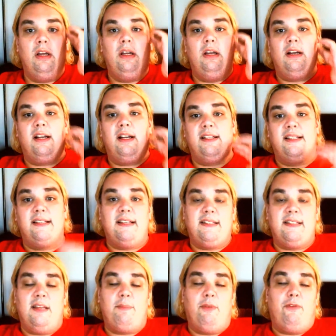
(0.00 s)
Because as I
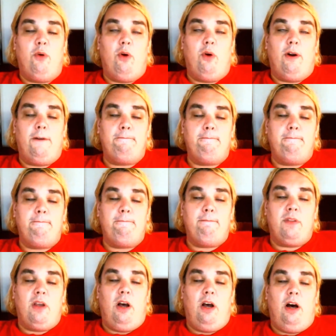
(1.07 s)
said before,
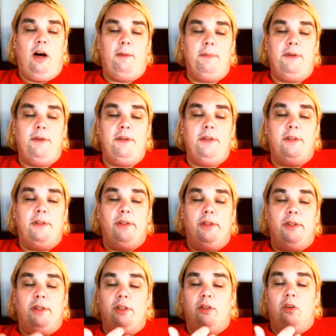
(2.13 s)
um,
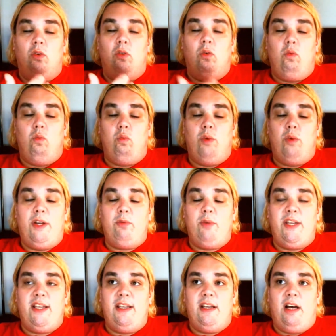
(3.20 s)
when
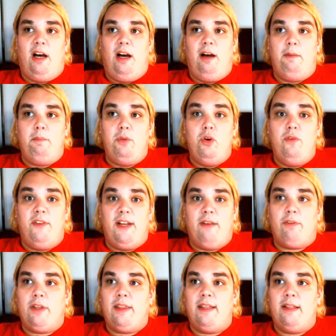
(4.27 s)
we uh, move and
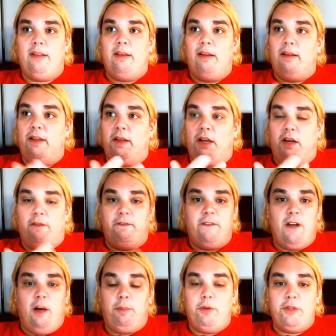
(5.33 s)
everything, a
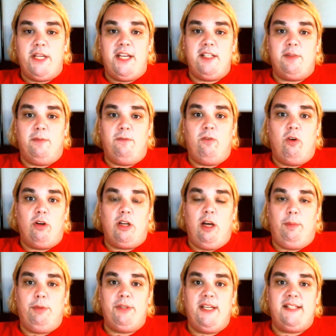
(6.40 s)
couple days before, a
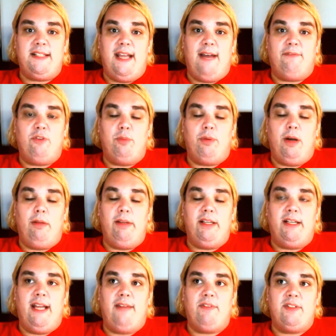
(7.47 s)
couple days after, probably going to
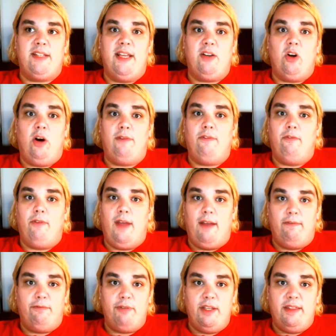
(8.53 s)
have to take off
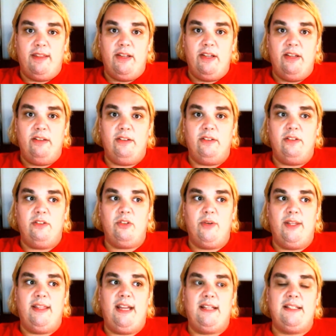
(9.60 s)
everything during
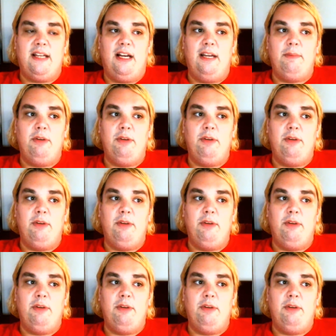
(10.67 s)
that time,